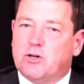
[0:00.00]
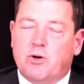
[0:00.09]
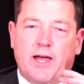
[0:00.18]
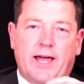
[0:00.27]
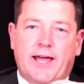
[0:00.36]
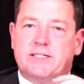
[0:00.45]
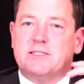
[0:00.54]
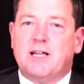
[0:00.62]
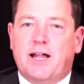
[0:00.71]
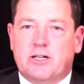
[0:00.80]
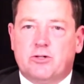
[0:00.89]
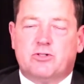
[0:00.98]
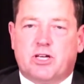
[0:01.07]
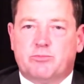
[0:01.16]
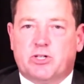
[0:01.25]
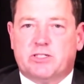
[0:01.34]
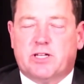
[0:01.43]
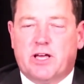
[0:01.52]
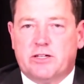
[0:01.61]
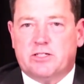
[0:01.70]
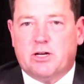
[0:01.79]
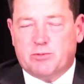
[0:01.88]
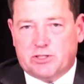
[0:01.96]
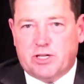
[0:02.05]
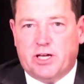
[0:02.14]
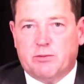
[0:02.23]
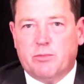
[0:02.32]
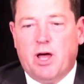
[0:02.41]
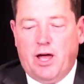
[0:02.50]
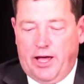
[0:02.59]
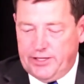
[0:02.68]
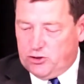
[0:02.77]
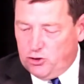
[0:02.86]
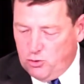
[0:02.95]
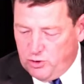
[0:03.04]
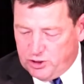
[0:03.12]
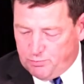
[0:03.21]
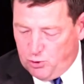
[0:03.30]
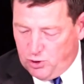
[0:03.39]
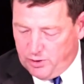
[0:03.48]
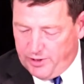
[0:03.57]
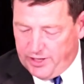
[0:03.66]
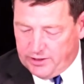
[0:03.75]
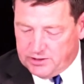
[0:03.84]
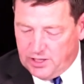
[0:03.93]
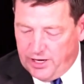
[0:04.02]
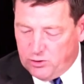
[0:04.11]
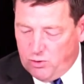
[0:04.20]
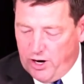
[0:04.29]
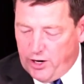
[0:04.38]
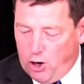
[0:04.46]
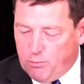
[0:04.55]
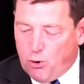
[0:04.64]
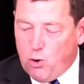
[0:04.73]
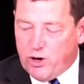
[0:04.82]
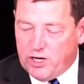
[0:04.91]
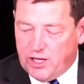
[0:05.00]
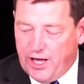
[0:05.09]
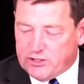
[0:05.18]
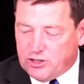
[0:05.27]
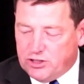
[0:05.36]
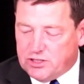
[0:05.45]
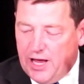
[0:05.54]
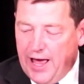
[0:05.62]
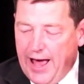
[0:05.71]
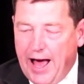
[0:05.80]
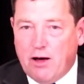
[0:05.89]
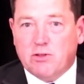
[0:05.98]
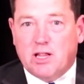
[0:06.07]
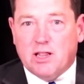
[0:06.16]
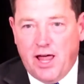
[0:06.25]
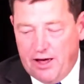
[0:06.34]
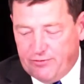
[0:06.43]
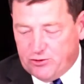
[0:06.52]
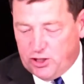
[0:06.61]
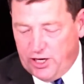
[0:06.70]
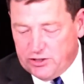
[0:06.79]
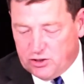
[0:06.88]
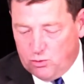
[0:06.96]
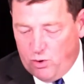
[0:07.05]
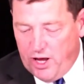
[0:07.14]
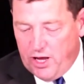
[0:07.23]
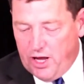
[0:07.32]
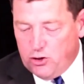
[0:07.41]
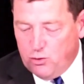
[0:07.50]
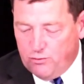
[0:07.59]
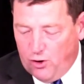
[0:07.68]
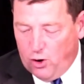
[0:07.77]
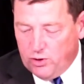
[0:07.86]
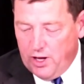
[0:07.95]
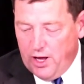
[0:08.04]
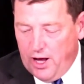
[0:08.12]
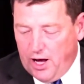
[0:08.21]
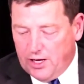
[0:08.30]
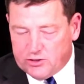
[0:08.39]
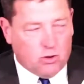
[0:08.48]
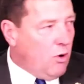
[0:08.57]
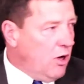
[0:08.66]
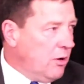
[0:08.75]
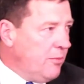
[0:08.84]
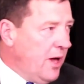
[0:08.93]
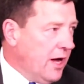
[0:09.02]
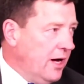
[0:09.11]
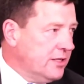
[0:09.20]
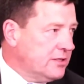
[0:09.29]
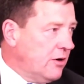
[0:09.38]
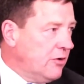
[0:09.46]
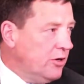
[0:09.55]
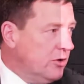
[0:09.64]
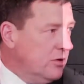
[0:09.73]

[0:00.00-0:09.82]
So it's not a new subject to him. His newest book, let me get the title right, Our Broken Elections, How the Left Changed the Way You Vote. So welcome back, Hans. How are you?